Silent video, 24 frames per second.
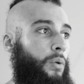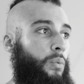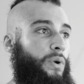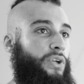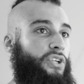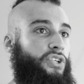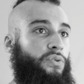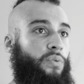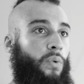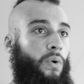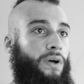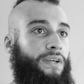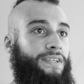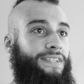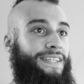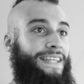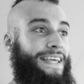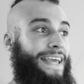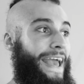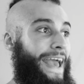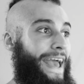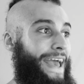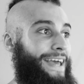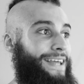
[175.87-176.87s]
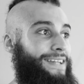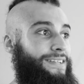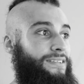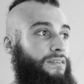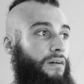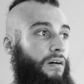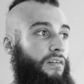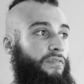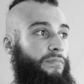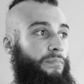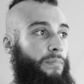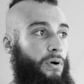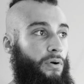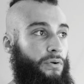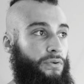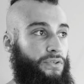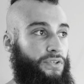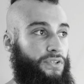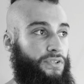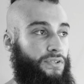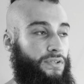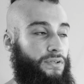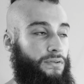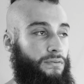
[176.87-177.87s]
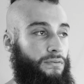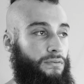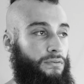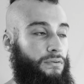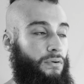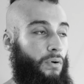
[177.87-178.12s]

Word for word: which was the end of most.